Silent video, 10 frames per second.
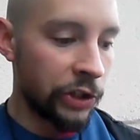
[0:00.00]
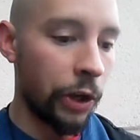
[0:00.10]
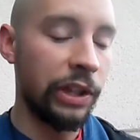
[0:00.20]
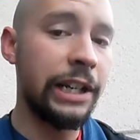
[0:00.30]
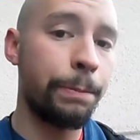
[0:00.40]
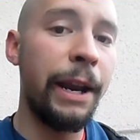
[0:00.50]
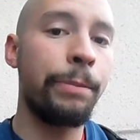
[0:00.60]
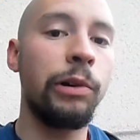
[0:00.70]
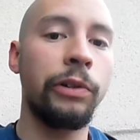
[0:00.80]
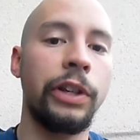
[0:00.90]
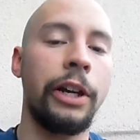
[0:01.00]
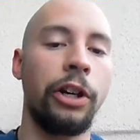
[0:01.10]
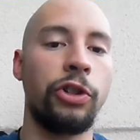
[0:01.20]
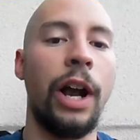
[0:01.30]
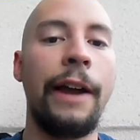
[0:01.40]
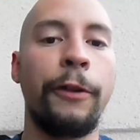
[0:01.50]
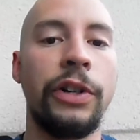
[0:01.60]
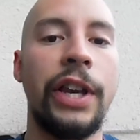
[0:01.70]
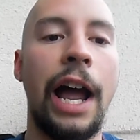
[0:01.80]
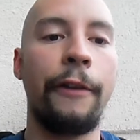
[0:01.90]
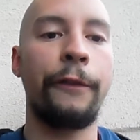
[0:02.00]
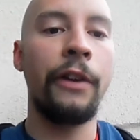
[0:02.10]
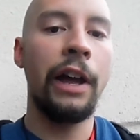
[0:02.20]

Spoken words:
So these people that are drivers have